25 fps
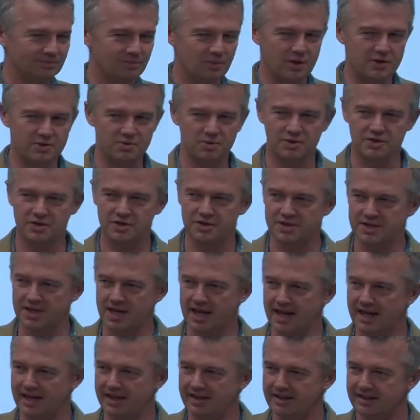Which would you
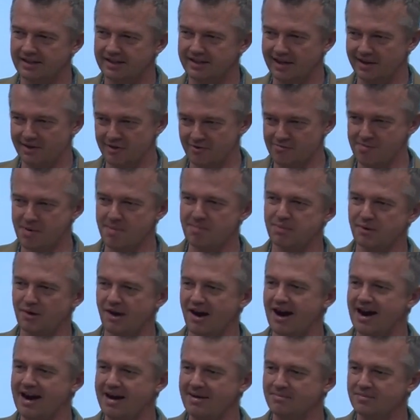say? Now you've been
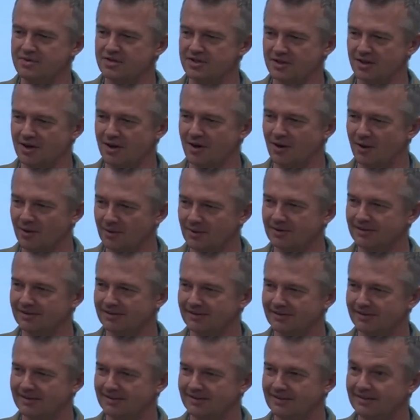primed, so
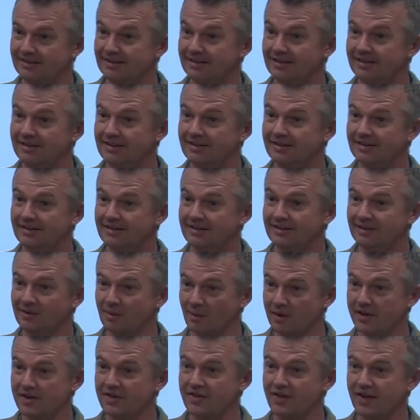
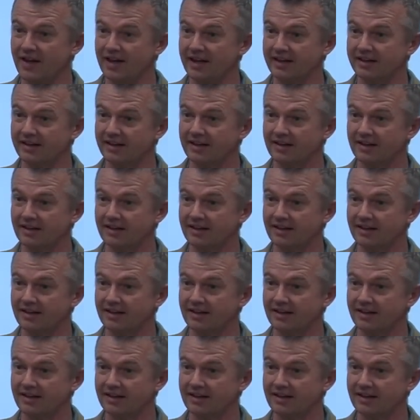what do you think?